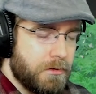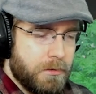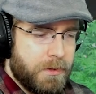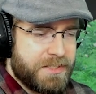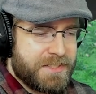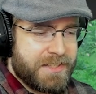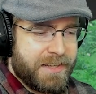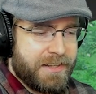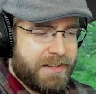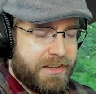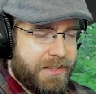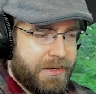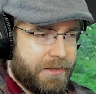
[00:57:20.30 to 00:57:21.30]
well, it's kind
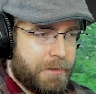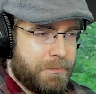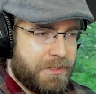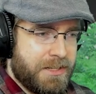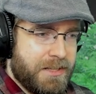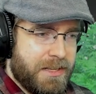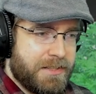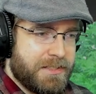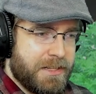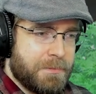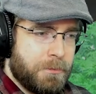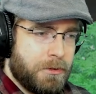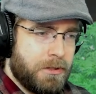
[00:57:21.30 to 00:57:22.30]
of like that, but
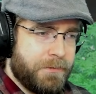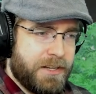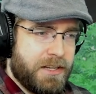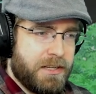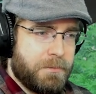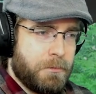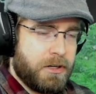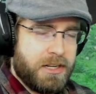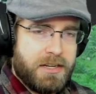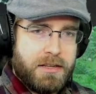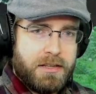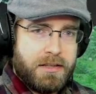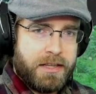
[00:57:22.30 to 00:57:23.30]
it's more of in a more
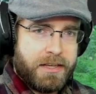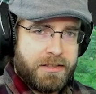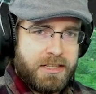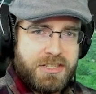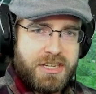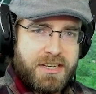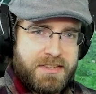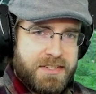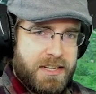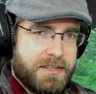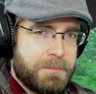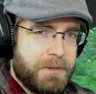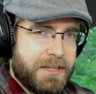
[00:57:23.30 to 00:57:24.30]
like legit
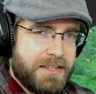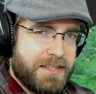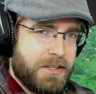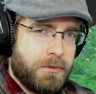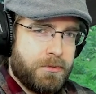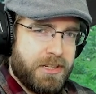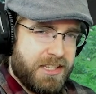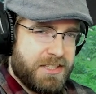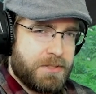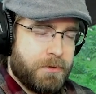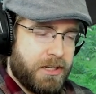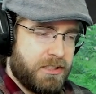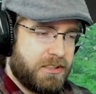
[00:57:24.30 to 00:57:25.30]
sense, because I don't
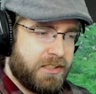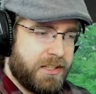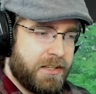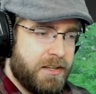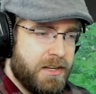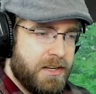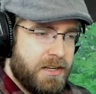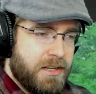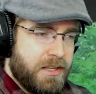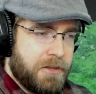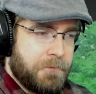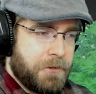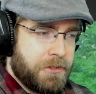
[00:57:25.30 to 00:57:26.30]
release regularly.
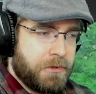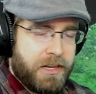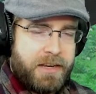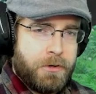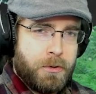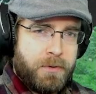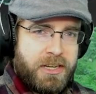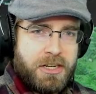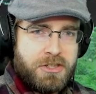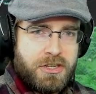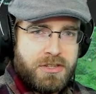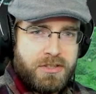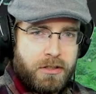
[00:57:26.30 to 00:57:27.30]
If you don't have
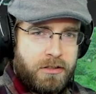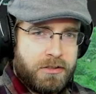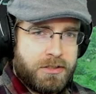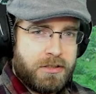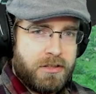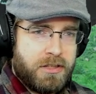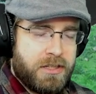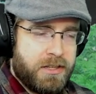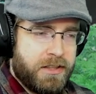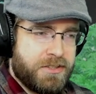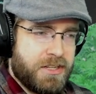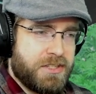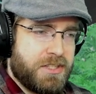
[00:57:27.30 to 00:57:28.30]
notifications all turned on,
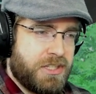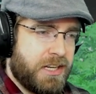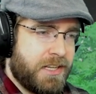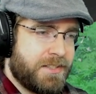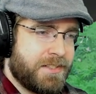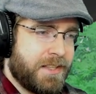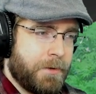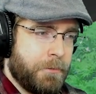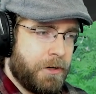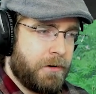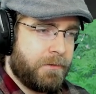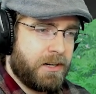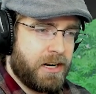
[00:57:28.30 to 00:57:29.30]
there is a chance that
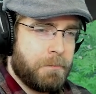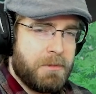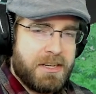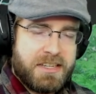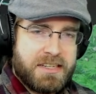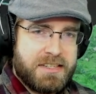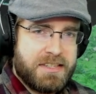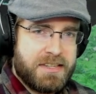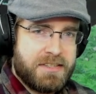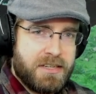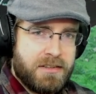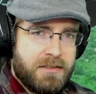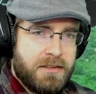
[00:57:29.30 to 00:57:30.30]
whenever I'm
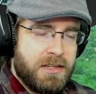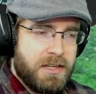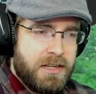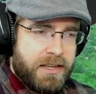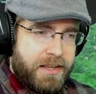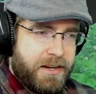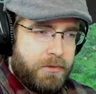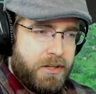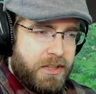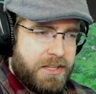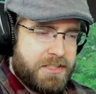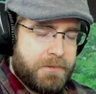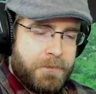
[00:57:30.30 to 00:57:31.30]
inconsistent and I
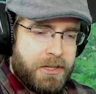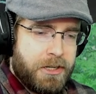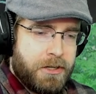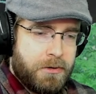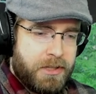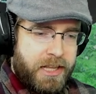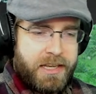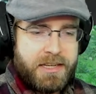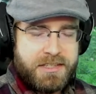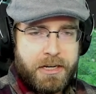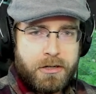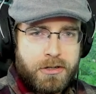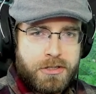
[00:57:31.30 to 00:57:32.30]
release a video like a
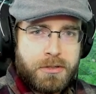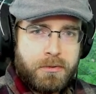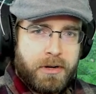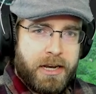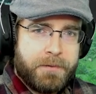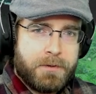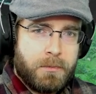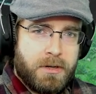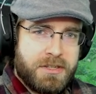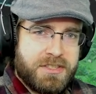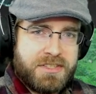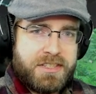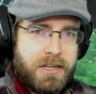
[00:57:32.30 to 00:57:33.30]
day or two
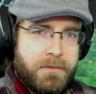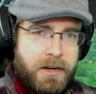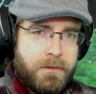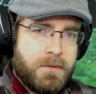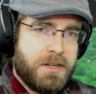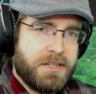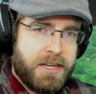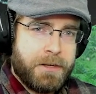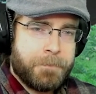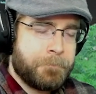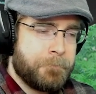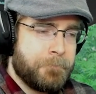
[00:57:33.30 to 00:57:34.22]
afterwards instead of every day,